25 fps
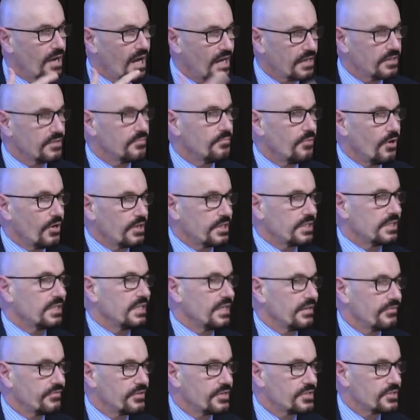undermining the
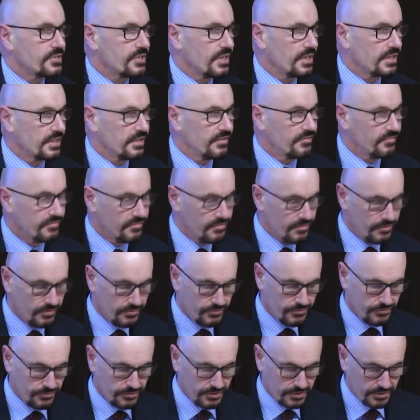evidence they give
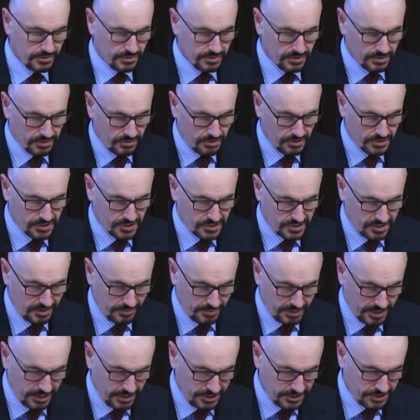through the
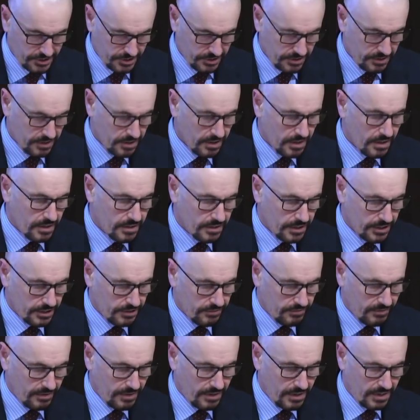cross-examination that
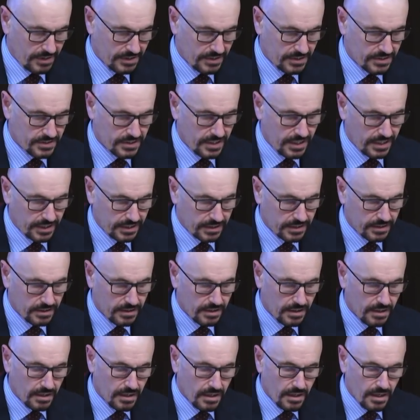you undertake.
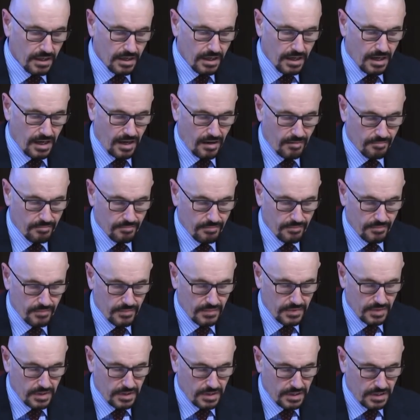
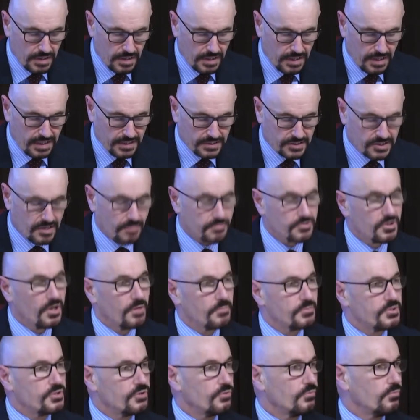And
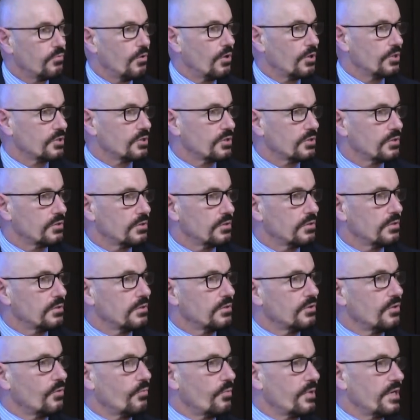sometimes you'll want
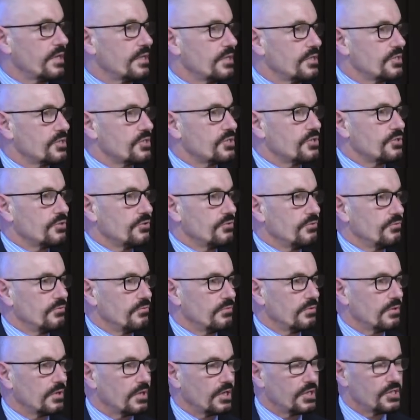the witness to
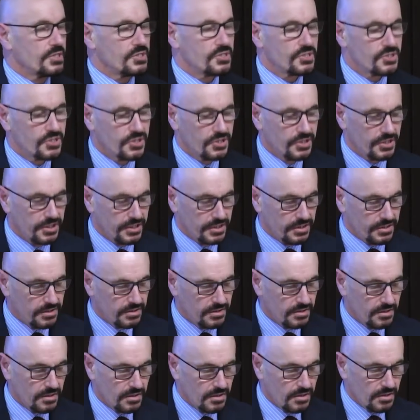concede
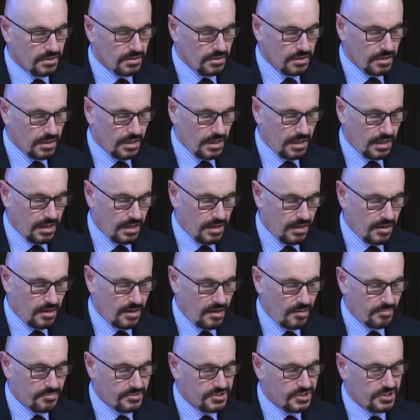
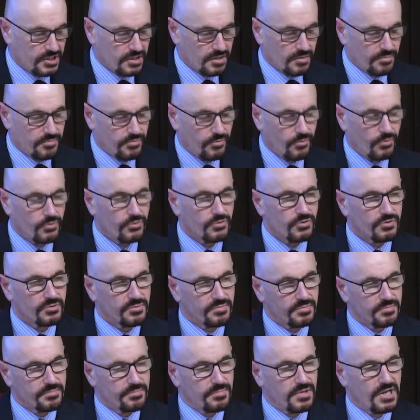a particular point or to
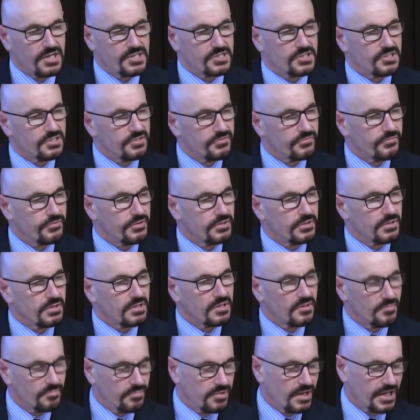place a different
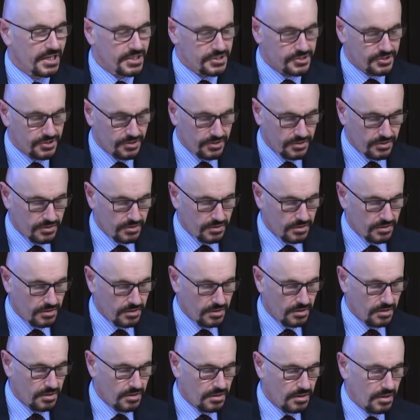complexion
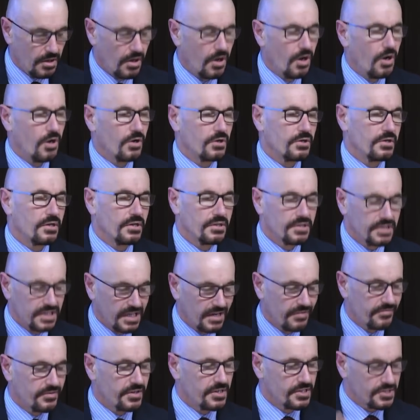on the
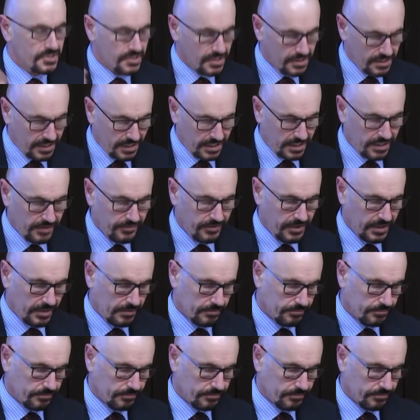evidence that they're giving.